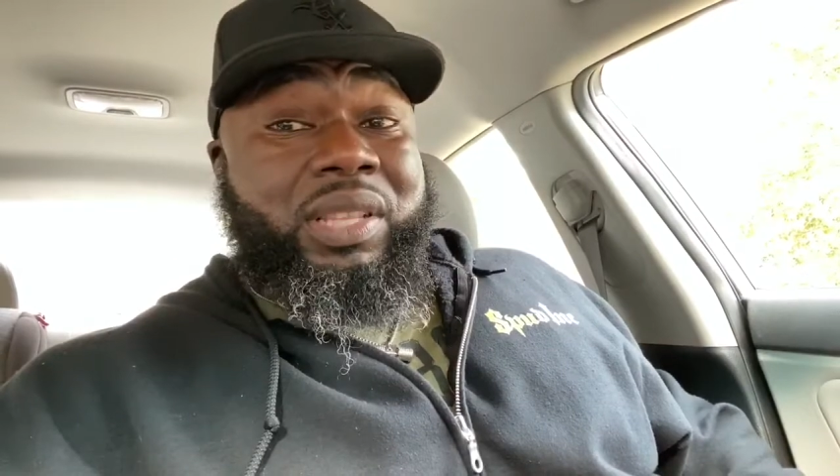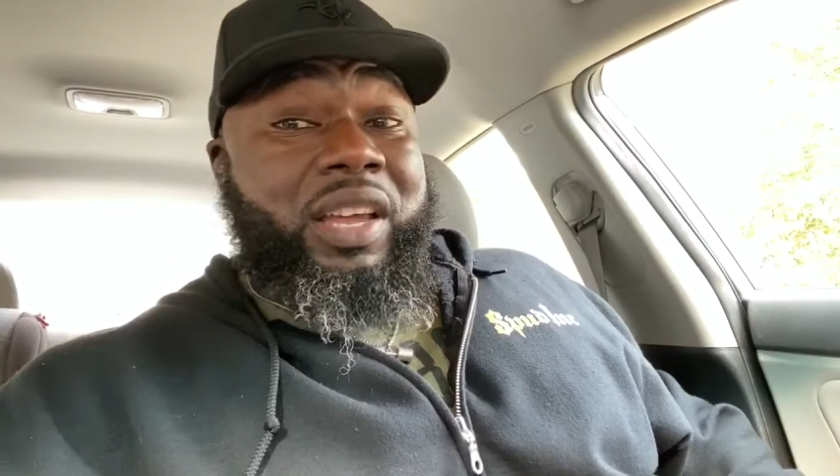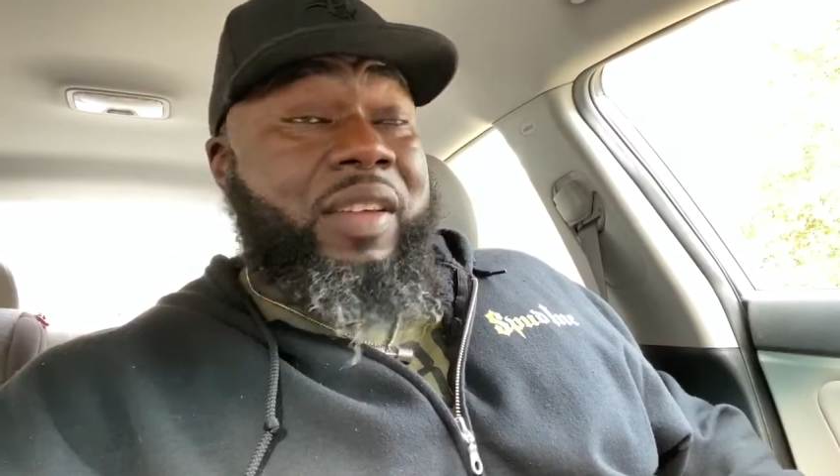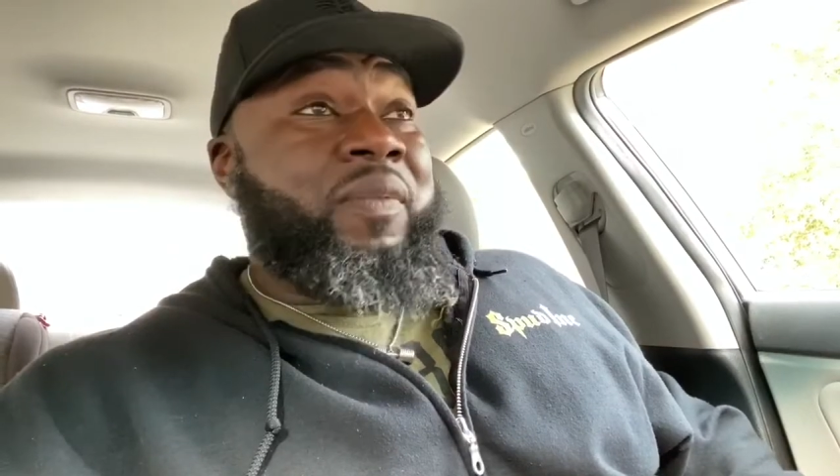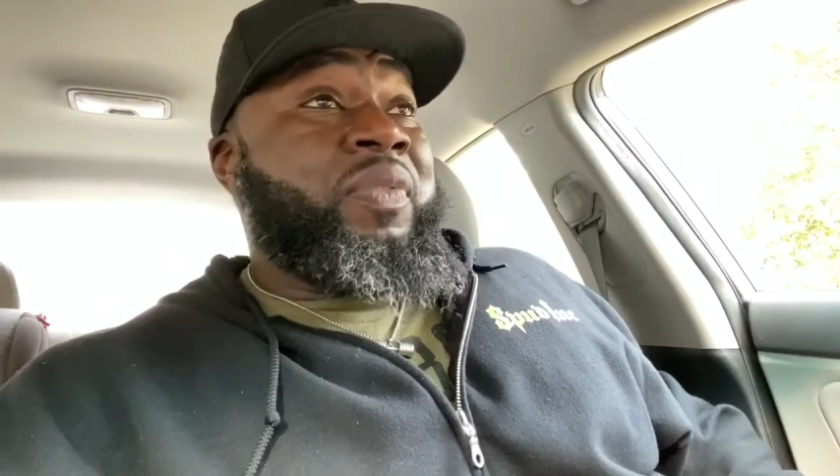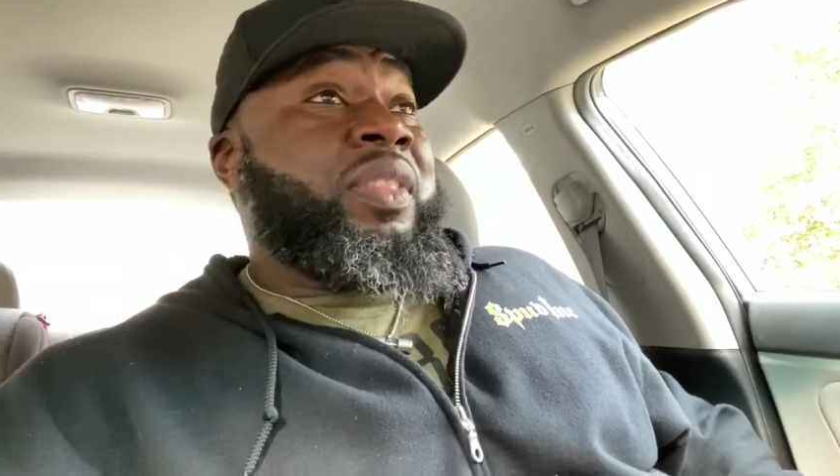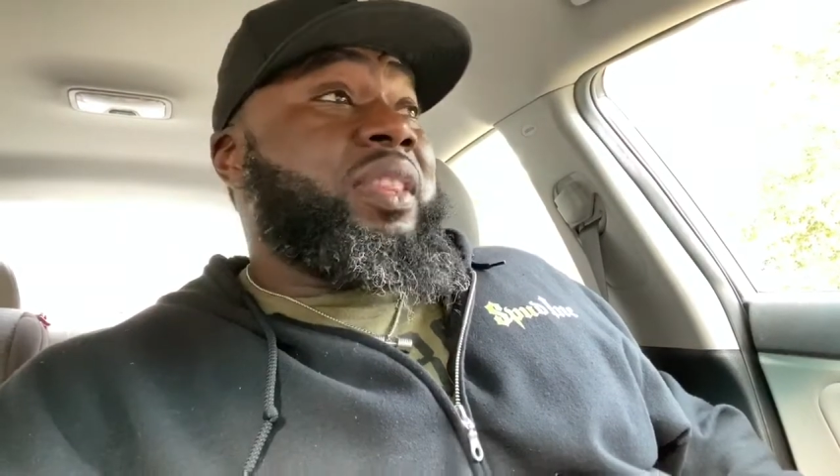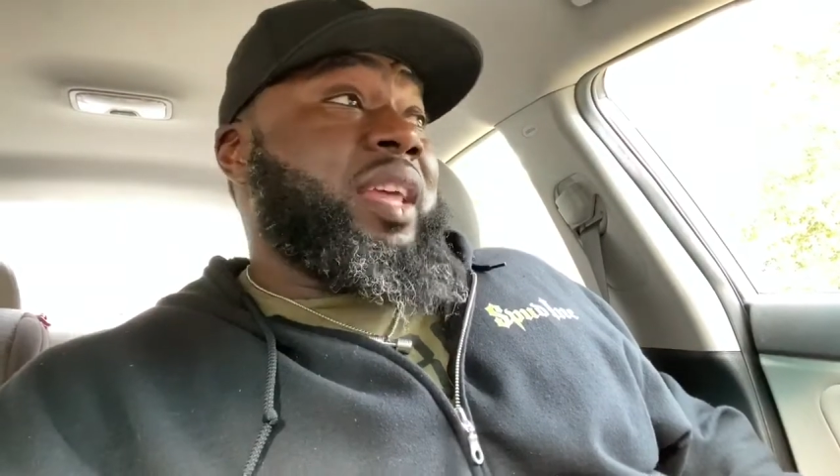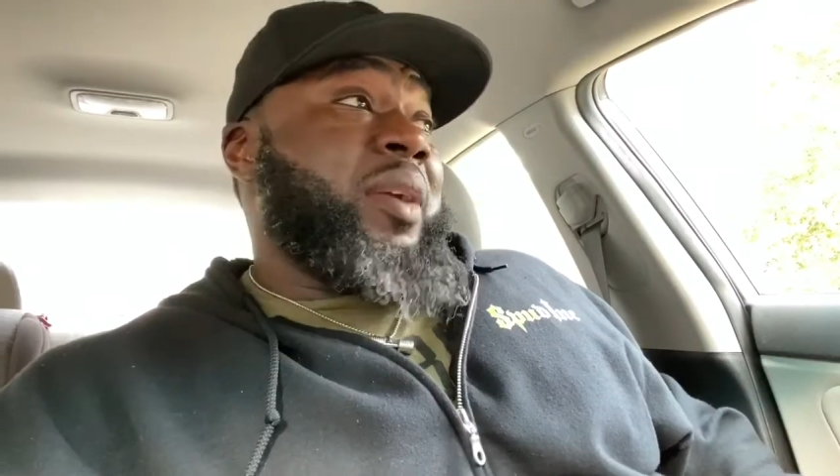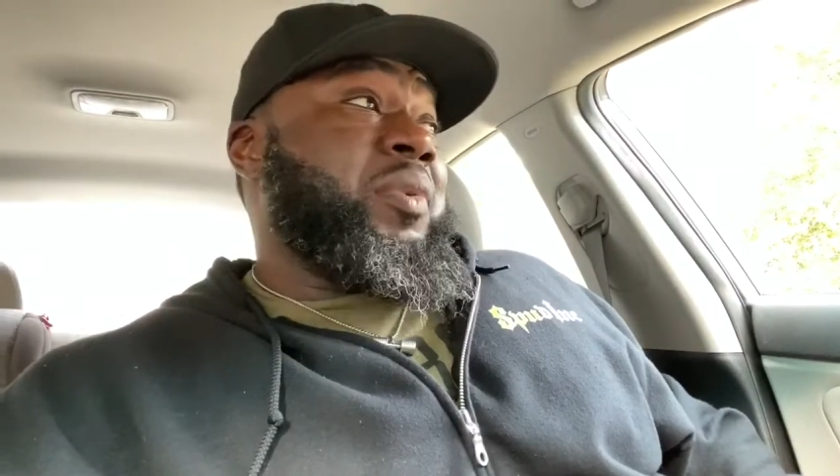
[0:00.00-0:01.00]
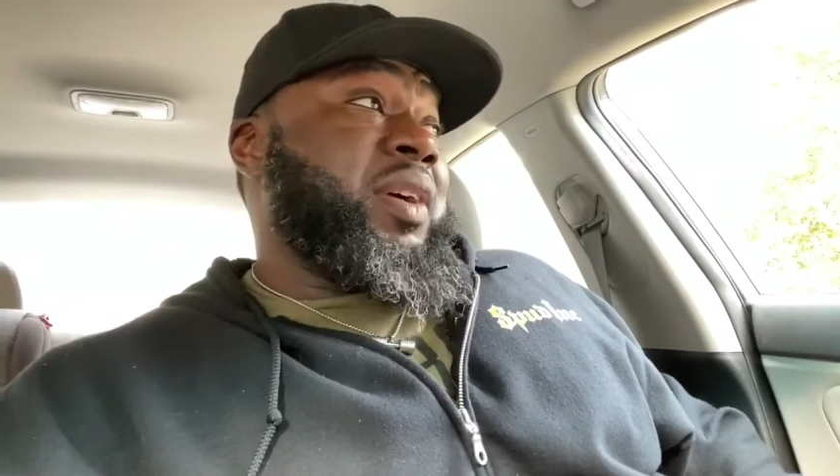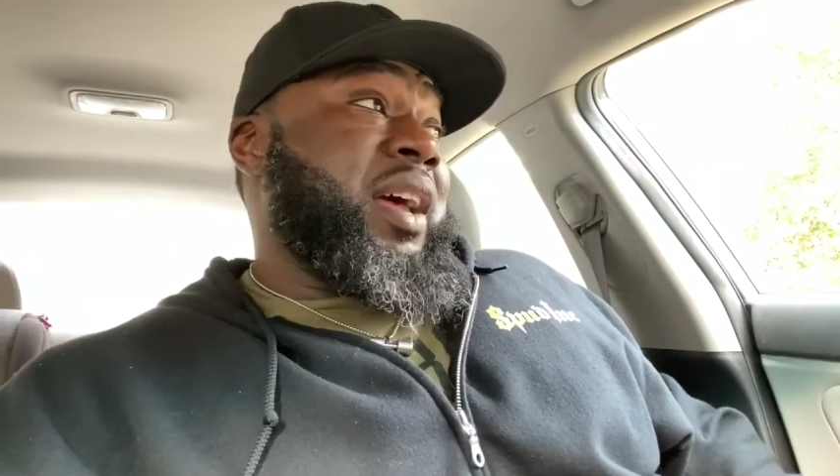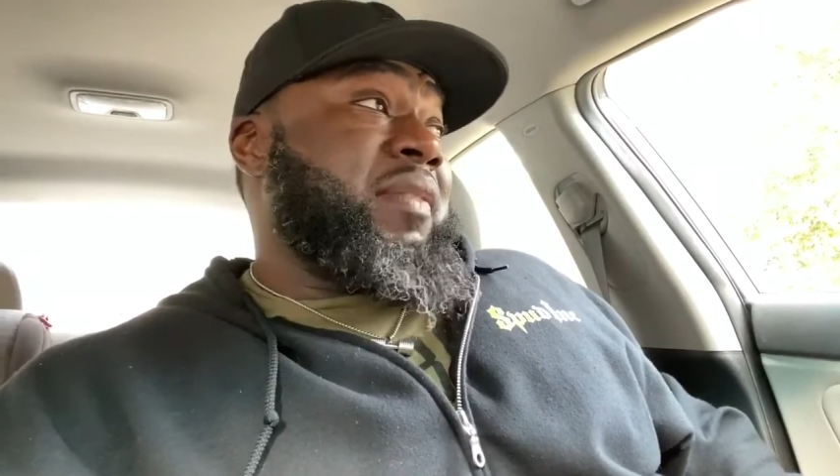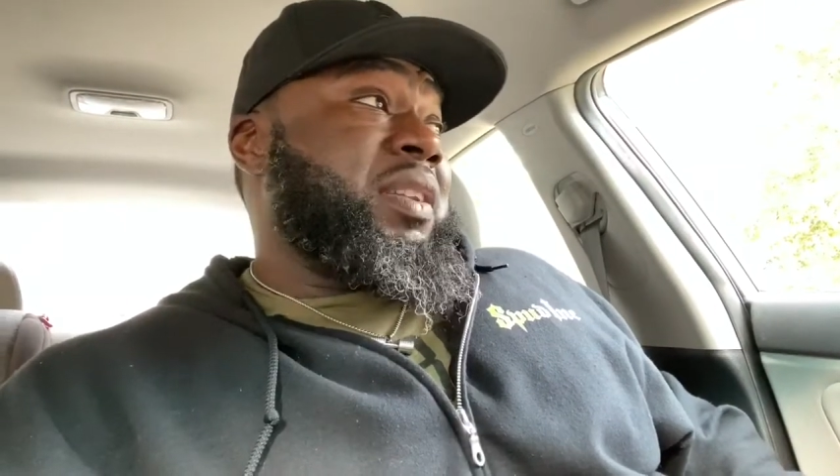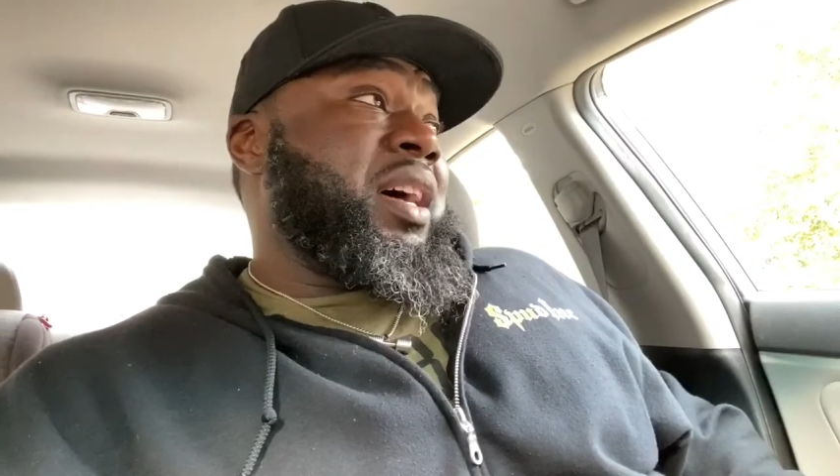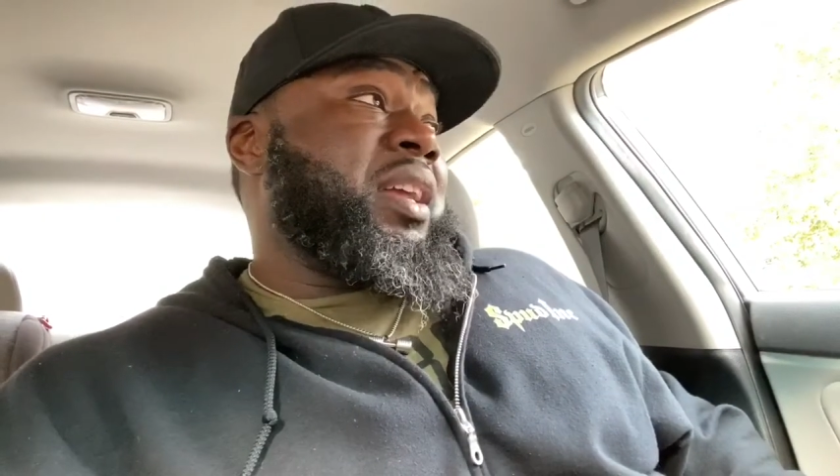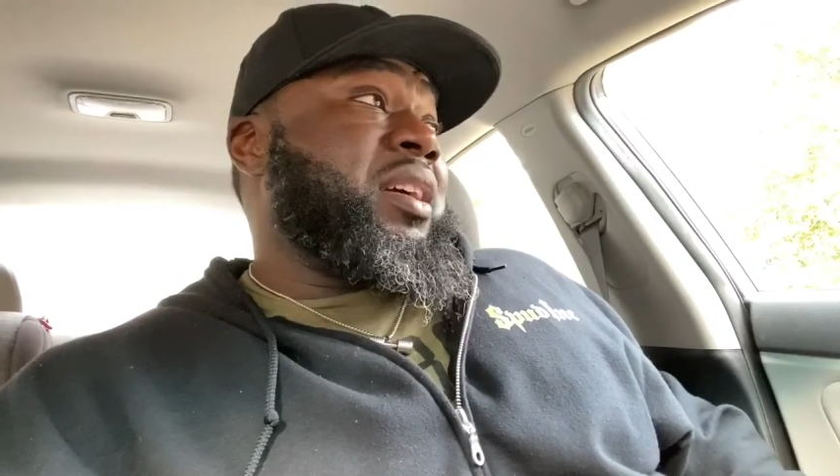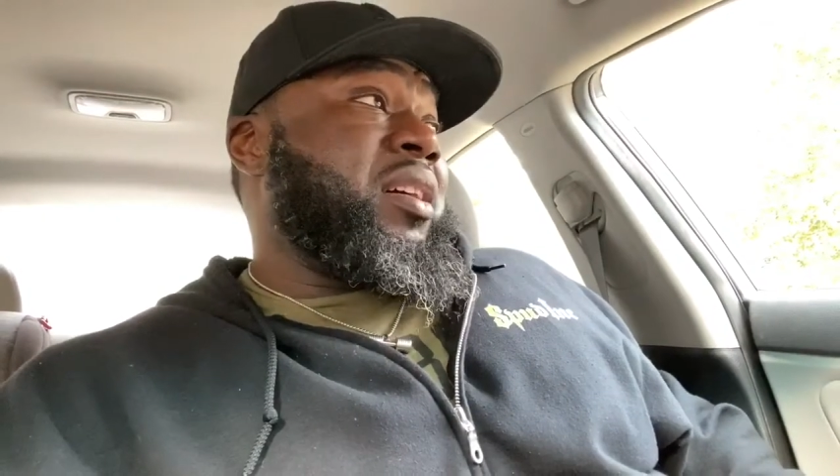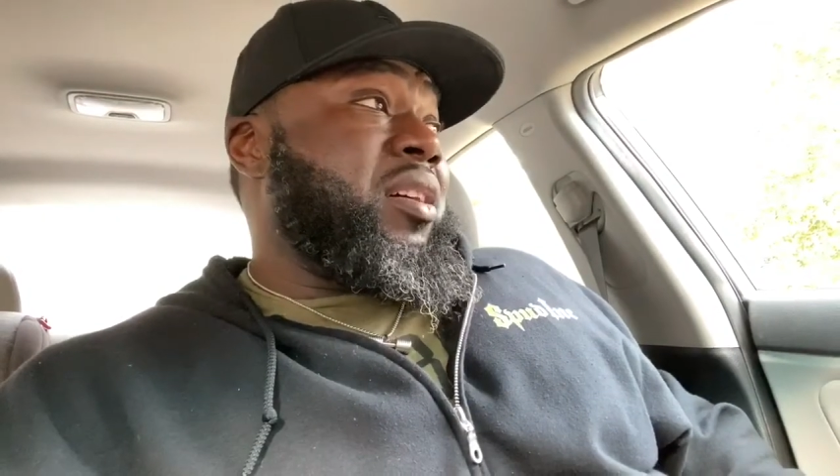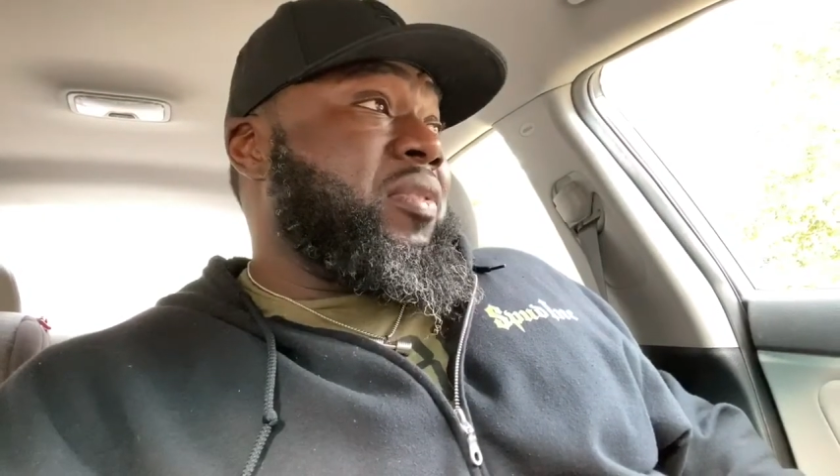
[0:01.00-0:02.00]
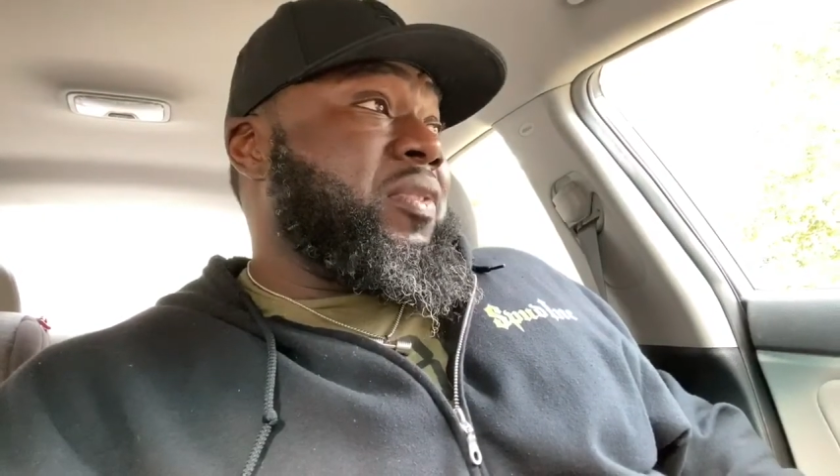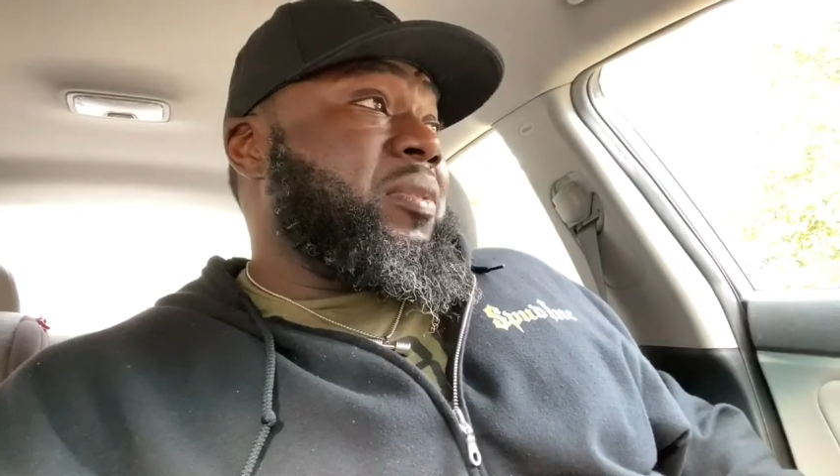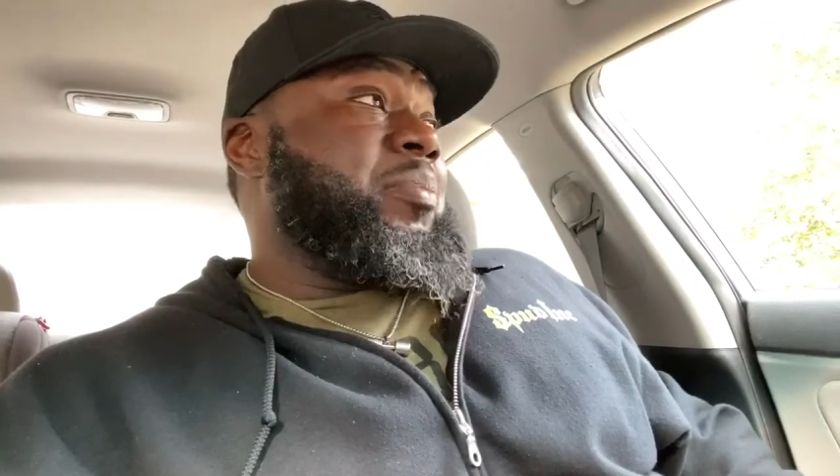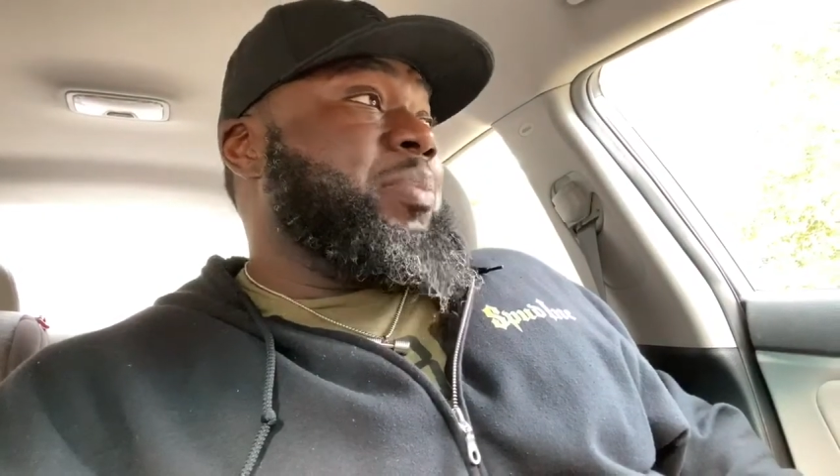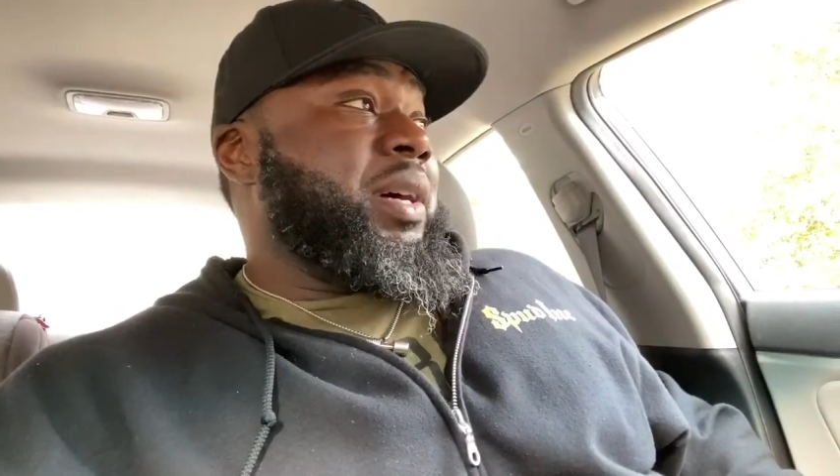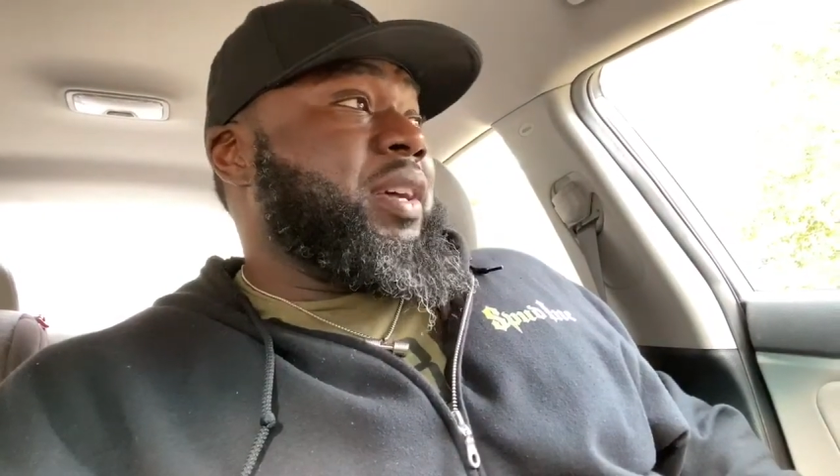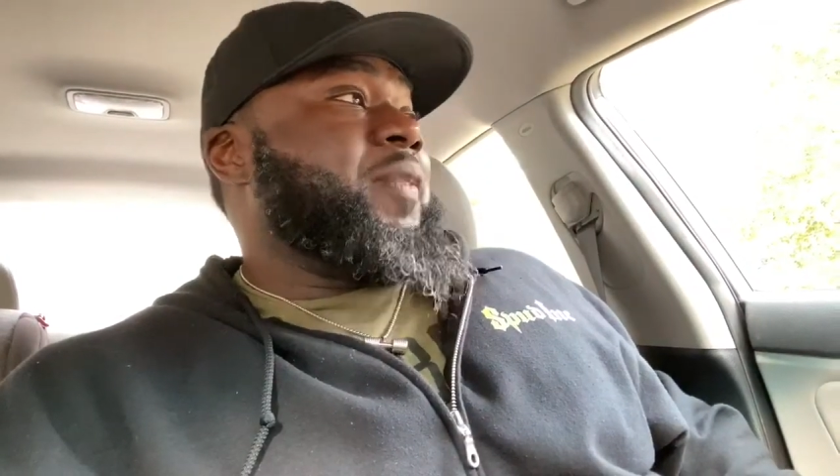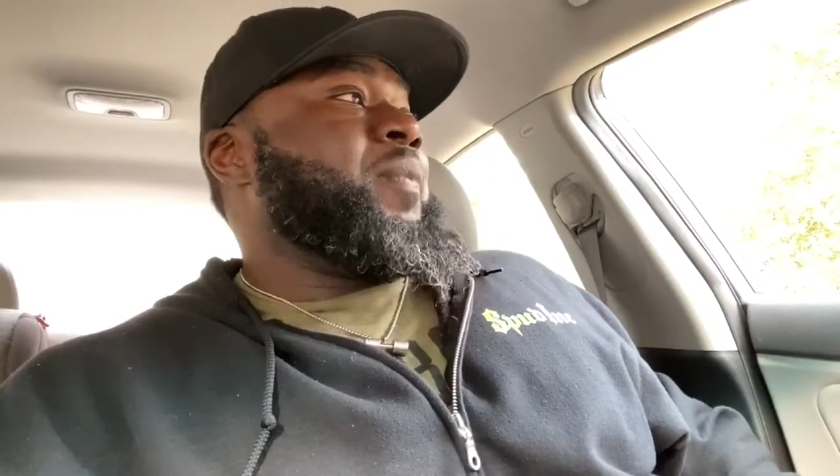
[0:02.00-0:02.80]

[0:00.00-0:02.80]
Like, they will have a lot to offer. But